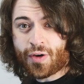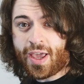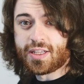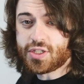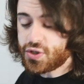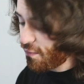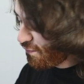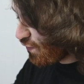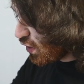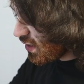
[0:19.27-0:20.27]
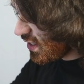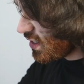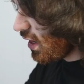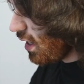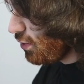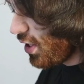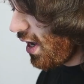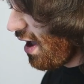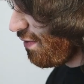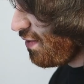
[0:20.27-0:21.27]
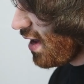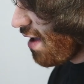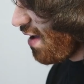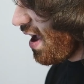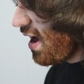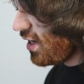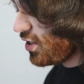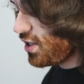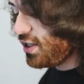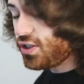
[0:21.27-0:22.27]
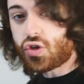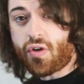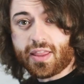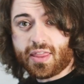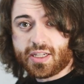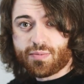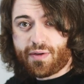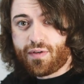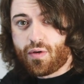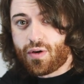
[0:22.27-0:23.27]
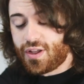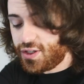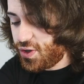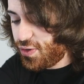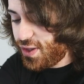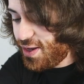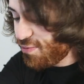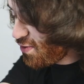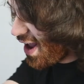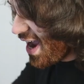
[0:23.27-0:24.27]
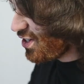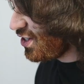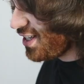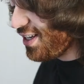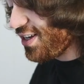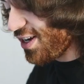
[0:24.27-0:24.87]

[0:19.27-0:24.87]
Okay, so full disclosure, I've never actually tried this before. So the reactions that